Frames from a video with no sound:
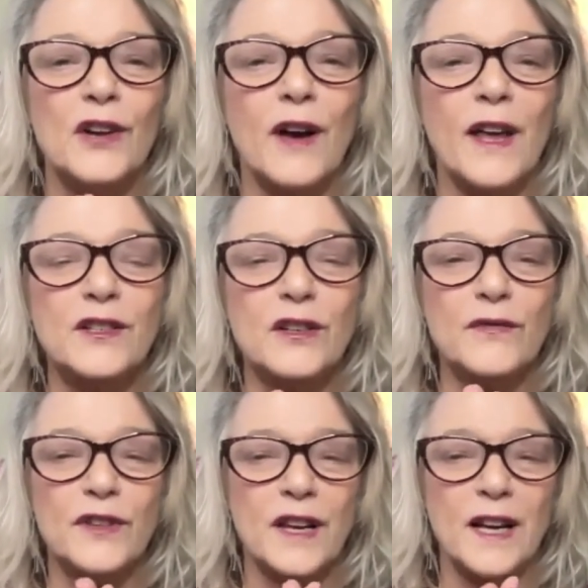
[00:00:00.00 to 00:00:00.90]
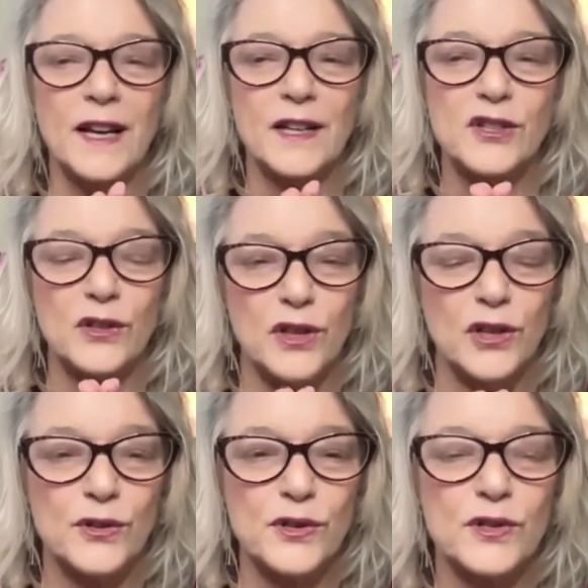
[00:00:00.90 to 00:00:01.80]
gratitude for the connection to
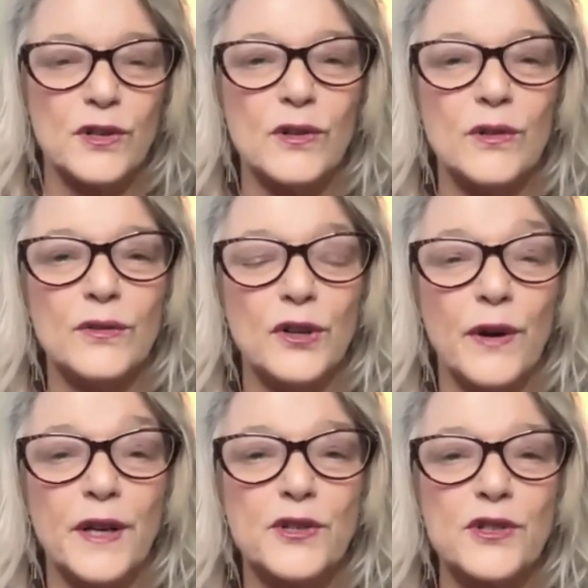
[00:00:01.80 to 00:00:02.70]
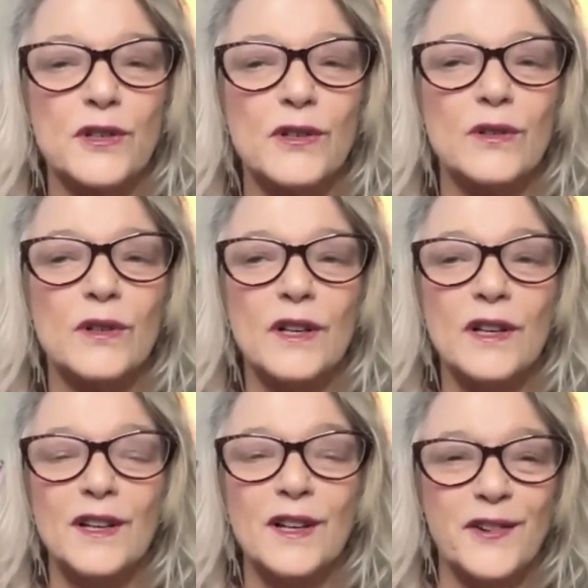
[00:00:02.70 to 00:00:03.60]
your soul and the greater soul,
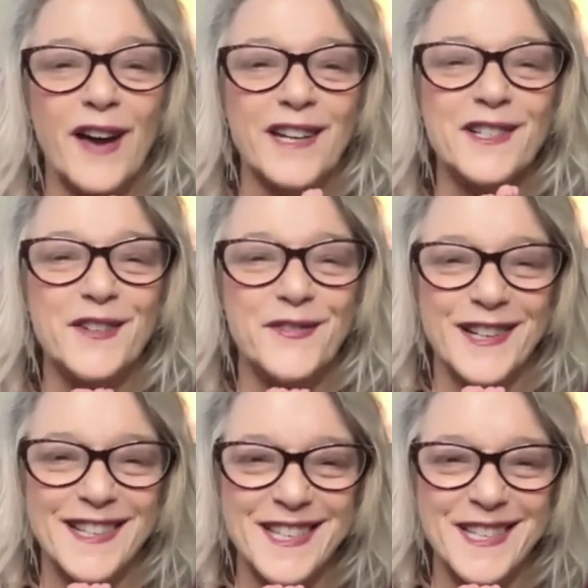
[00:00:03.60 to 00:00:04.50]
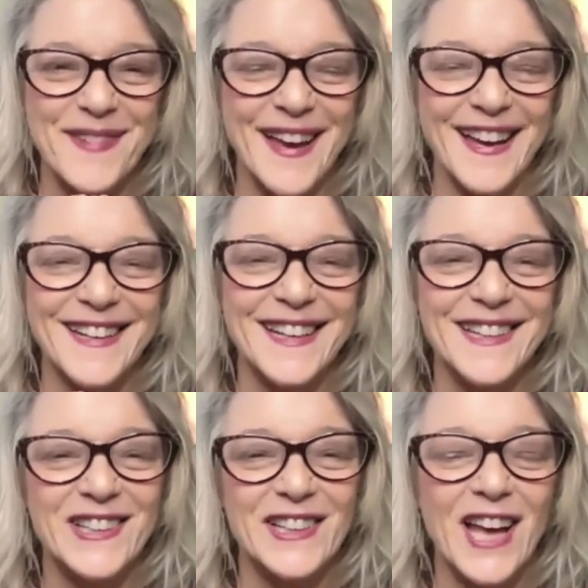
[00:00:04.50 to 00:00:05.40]
Gratitude for
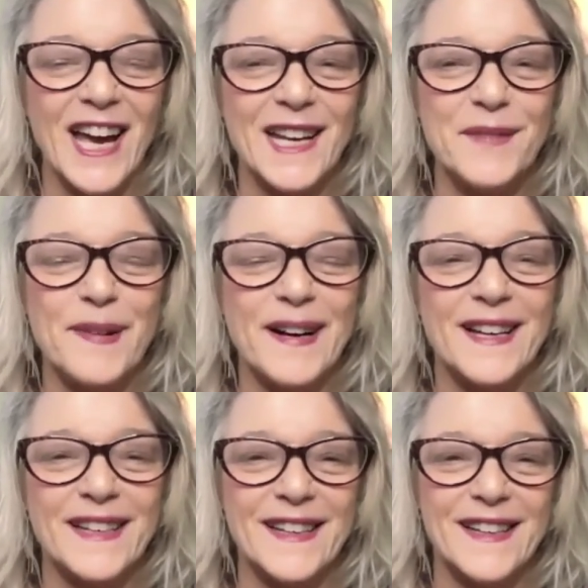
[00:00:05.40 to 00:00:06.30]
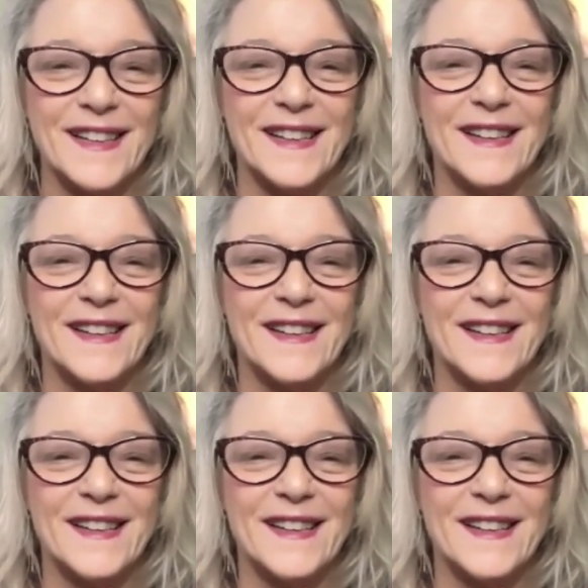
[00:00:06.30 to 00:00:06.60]
expanding the light body.